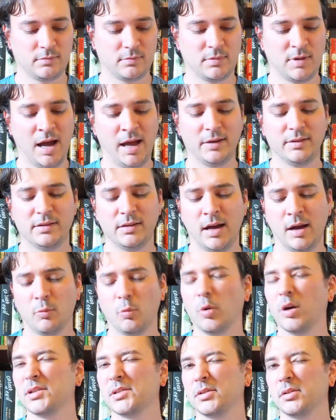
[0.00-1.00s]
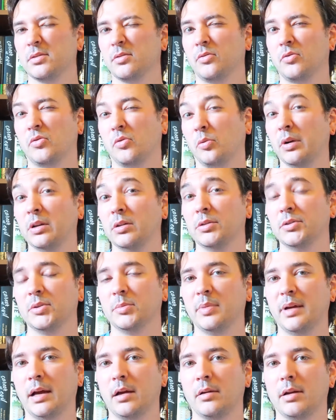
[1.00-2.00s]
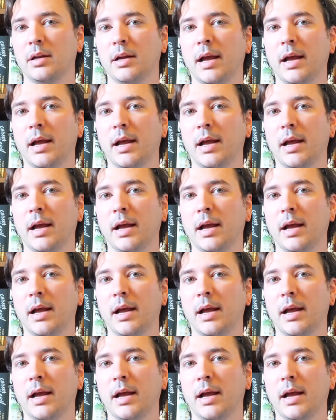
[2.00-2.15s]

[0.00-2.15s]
I wasn't thrilled about it.